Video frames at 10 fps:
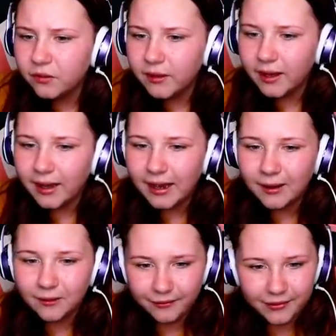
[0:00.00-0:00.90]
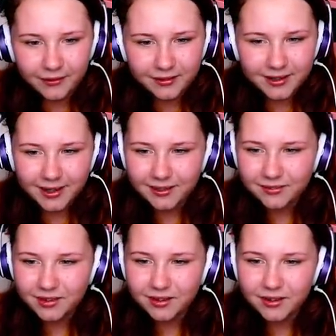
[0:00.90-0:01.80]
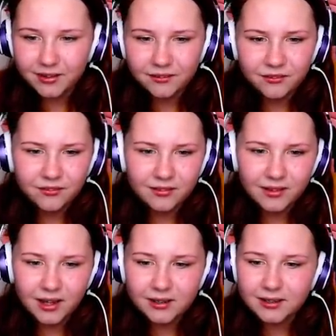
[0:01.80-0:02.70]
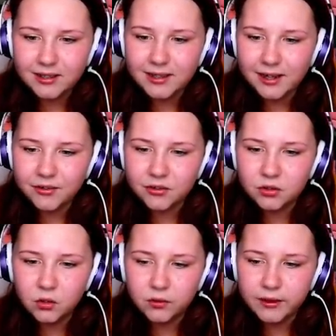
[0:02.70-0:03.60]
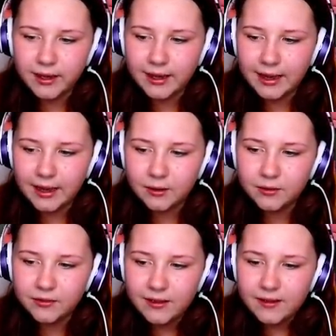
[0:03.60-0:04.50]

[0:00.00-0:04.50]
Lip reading: not their house. Okay, so luckily that's not their house.